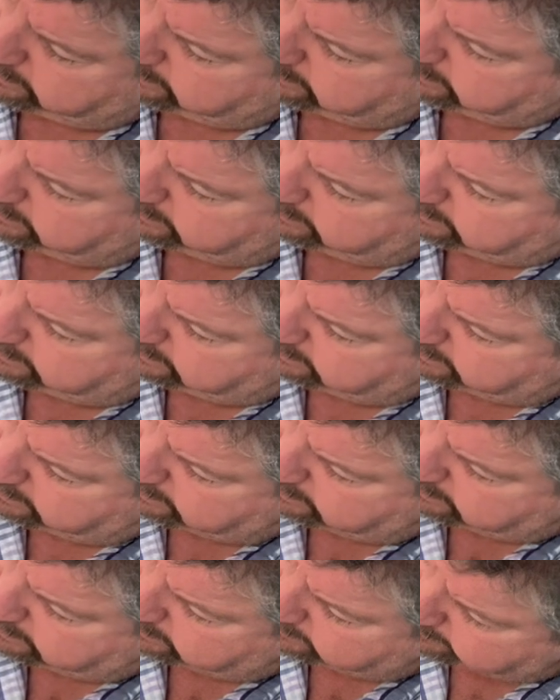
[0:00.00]

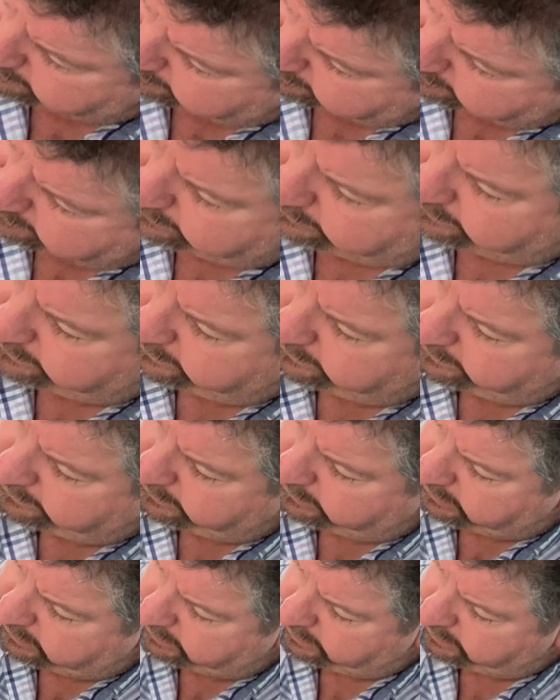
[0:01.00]
No one is speaking in this clip.